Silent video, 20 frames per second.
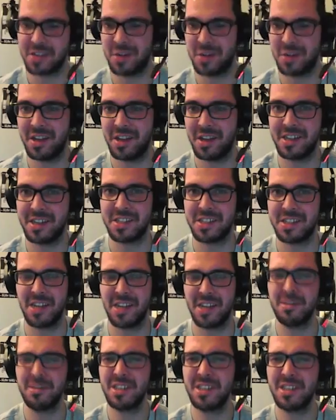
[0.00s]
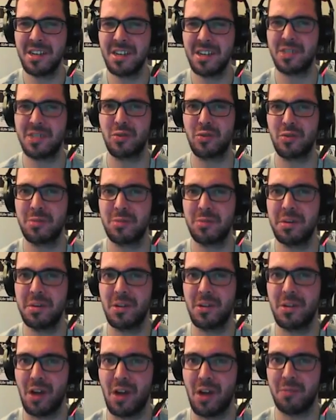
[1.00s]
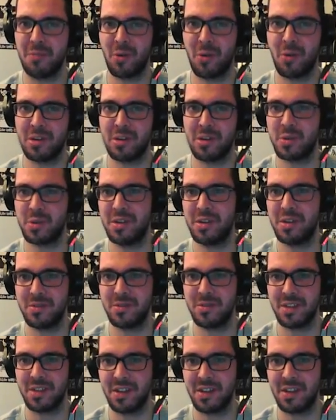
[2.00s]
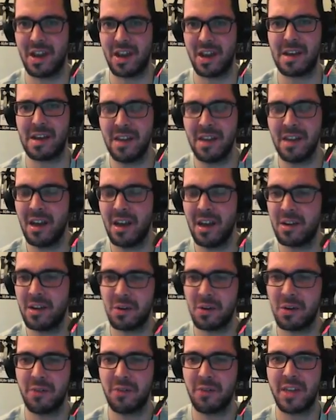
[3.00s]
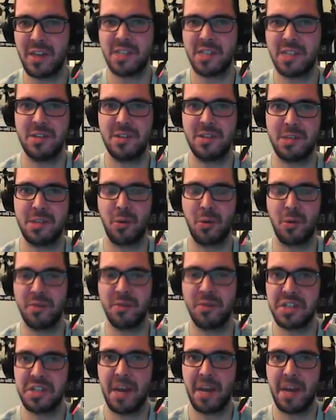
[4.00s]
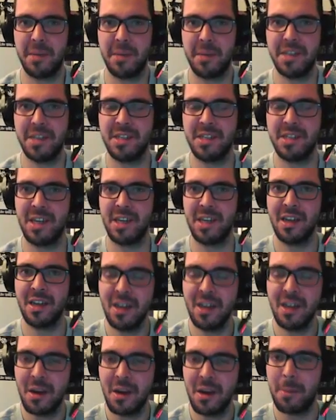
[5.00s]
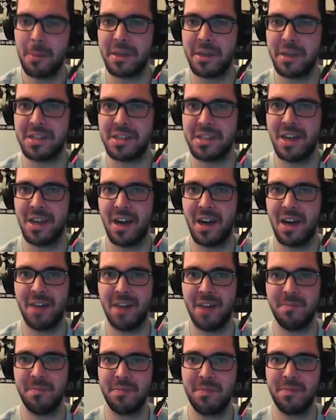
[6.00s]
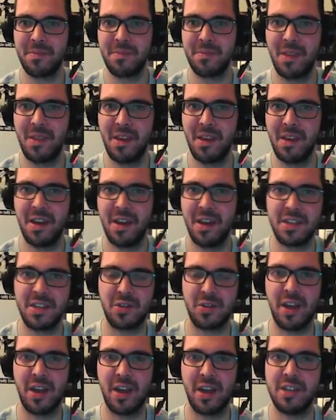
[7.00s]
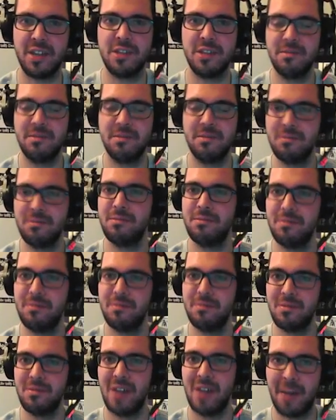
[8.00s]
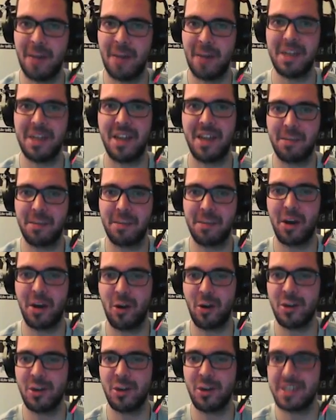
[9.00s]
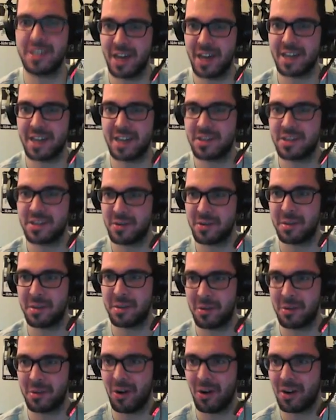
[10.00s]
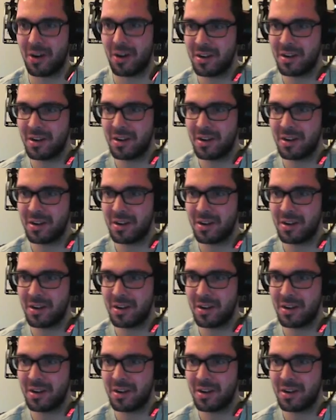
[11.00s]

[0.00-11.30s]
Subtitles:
what I like to see. I've been seeing extreme speed a lot more on Suicunes lately. I don't know if that's just more of a Japanese thing, but it's strange. I mean, like, priority's nice, don't get me wrong.